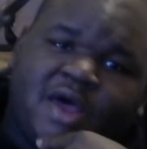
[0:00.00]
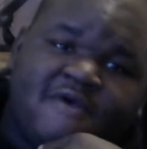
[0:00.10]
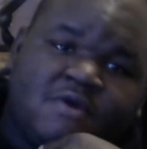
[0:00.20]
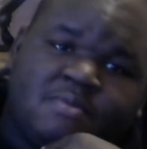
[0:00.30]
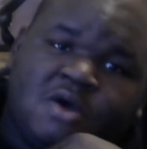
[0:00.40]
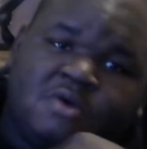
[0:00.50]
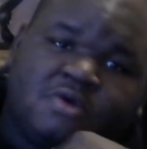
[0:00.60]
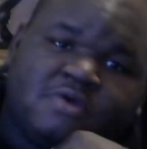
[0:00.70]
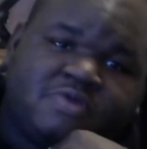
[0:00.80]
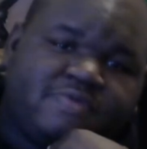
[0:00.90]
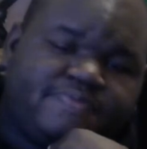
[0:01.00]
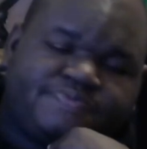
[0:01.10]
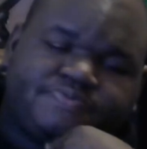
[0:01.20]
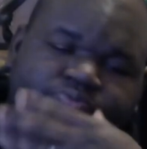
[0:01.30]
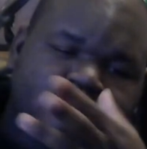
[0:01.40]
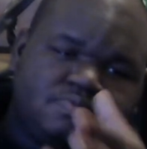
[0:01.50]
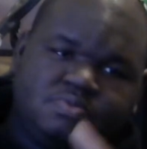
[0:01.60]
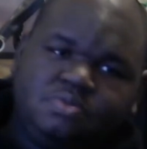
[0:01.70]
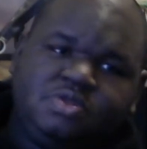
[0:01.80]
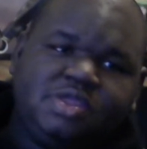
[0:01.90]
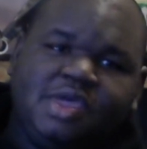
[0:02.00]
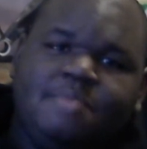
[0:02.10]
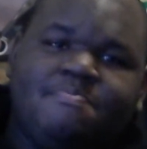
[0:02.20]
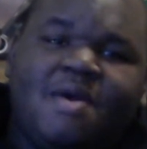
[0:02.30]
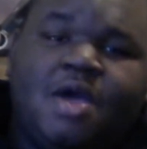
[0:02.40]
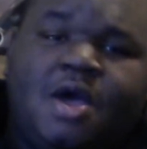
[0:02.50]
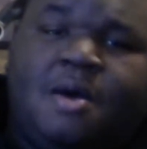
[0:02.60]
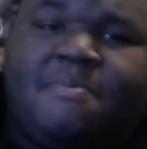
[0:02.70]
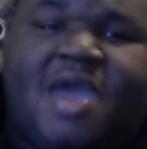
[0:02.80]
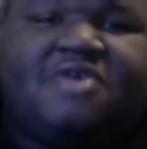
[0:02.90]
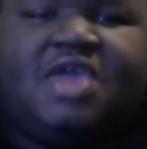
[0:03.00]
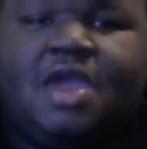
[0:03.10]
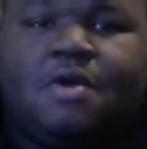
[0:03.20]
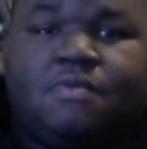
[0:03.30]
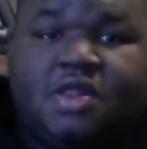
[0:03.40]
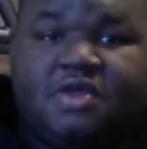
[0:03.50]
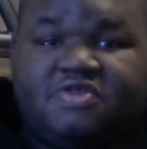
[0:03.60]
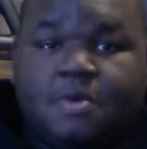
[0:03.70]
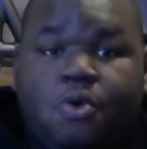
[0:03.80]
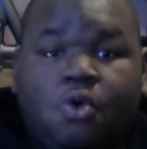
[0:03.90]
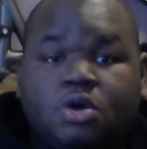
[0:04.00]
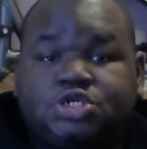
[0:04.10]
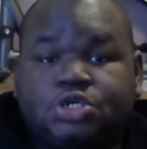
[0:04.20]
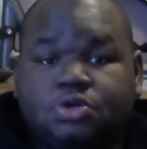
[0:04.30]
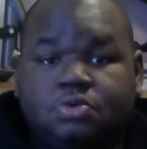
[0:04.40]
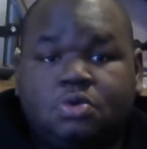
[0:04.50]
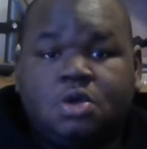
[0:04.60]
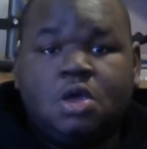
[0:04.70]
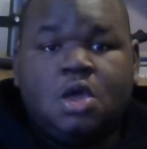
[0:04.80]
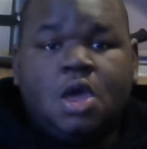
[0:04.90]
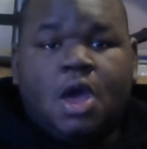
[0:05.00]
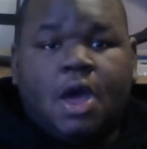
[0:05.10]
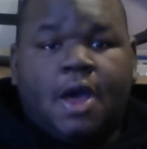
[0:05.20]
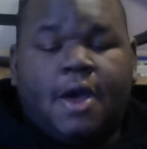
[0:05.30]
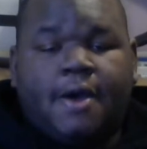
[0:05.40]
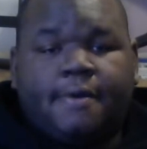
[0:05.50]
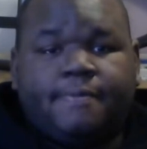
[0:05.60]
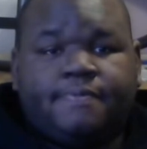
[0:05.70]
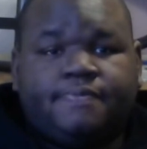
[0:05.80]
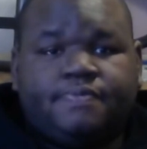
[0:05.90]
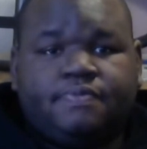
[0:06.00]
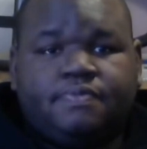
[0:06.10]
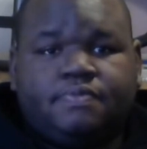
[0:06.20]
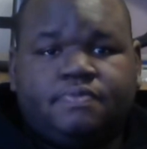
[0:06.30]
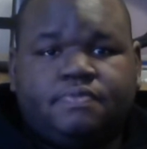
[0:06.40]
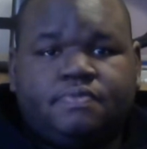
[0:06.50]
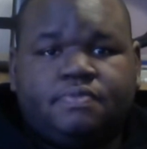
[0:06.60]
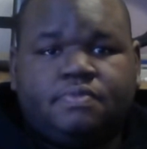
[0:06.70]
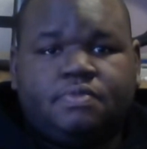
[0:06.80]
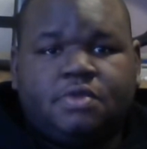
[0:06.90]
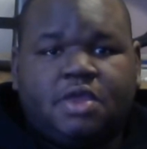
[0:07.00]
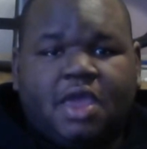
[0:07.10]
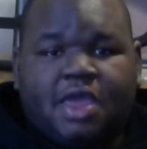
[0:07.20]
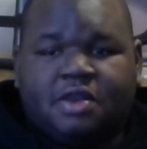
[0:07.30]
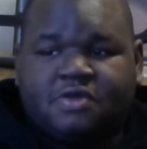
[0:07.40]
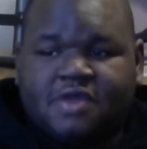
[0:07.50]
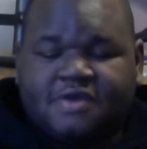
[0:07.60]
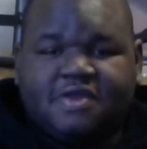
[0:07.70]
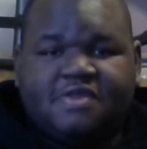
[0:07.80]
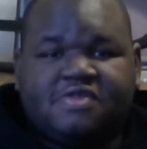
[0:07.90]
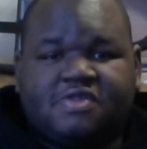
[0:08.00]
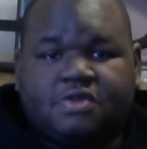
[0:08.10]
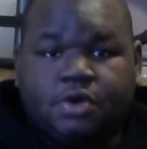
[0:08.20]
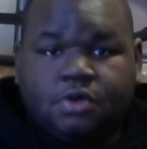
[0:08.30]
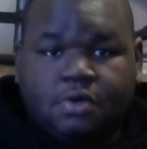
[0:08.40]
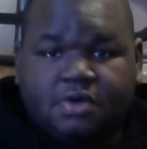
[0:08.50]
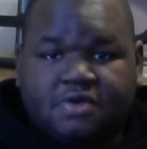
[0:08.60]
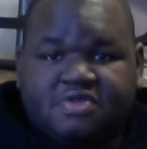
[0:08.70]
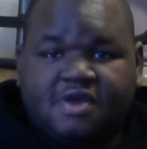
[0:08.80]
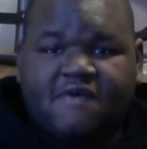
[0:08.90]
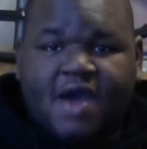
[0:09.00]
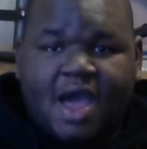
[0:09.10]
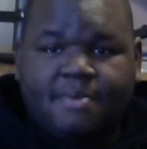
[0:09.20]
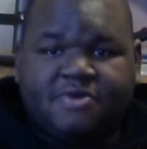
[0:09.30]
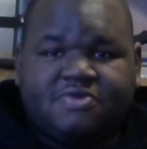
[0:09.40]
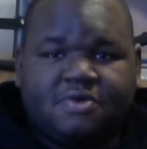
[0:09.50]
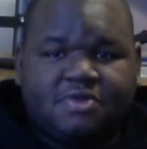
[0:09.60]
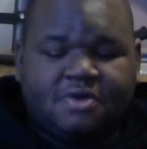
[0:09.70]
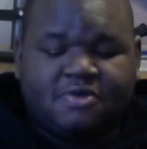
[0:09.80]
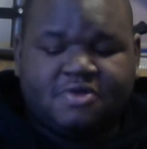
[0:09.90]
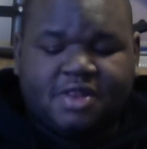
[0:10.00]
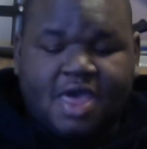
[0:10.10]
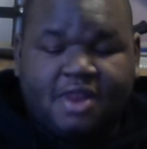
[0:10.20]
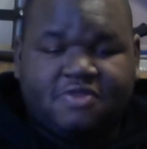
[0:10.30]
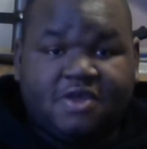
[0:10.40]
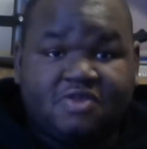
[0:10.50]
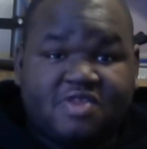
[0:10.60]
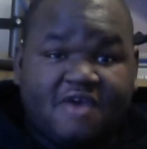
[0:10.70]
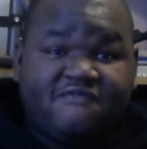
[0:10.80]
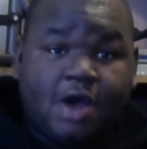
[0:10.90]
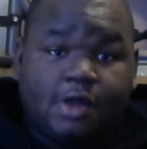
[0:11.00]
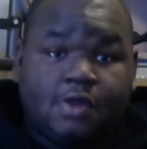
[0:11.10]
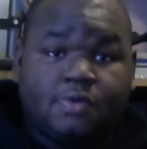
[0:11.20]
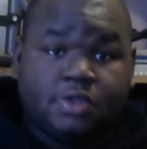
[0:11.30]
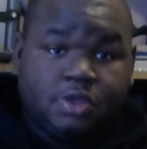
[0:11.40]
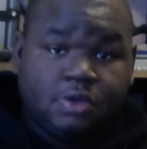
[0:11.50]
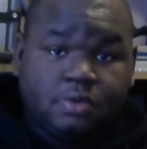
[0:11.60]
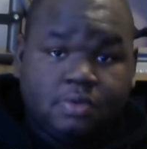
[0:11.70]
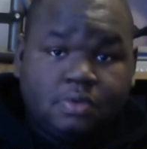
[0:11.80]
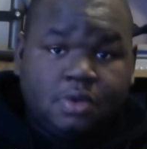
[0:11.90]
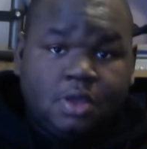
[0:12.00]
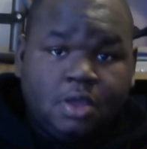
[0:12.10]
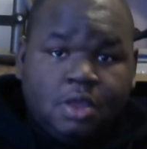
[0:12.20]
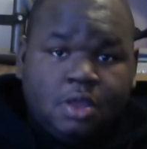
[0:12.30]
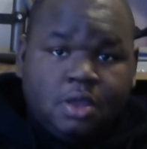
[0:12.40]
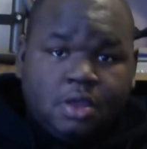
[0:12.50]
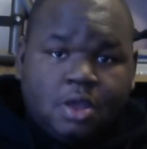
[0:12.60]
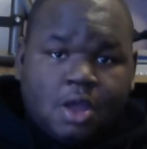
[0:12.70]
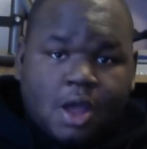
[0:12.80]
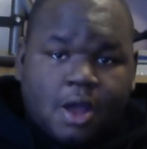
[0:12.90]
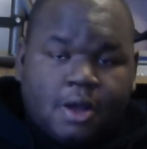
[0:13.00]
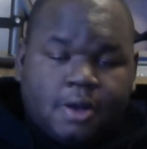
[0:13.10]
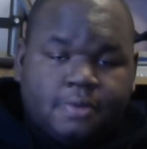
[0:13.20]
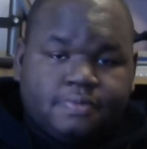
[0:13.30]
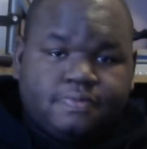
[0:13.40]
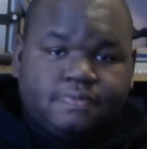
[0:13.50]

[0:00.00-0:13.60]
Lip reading: other motors, Max can't really support you. Um, and as like I said, this is a do-it-yourself hobby, so there's a lot of things that fall on you um,